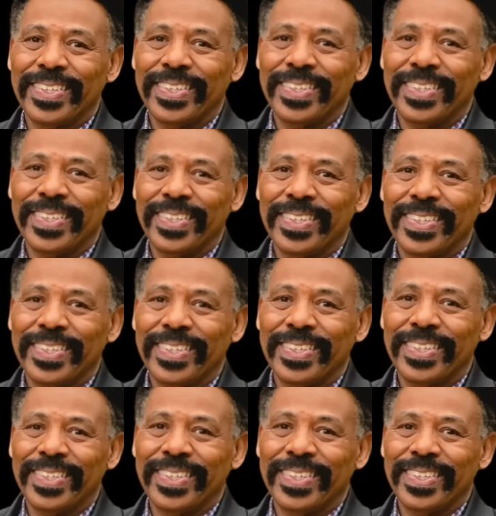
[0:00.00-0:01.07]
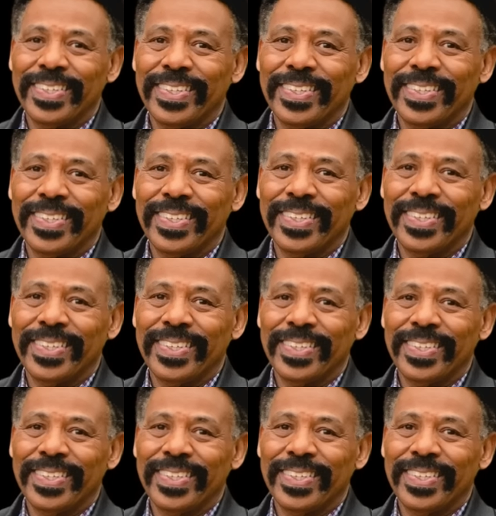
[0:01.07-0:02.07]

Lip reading: Nobody speaks.